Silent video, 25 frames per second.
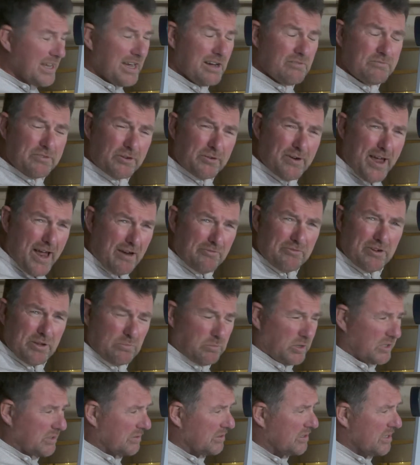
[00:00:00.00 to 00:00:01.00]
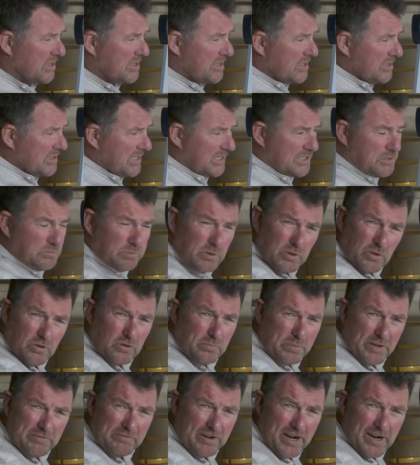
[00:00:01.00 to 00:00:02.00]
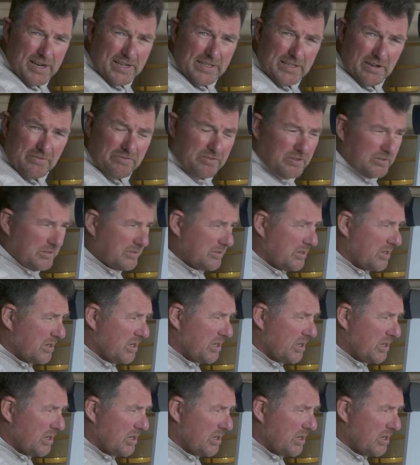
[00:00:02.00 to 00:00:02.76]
And for everyone, this will all be very different.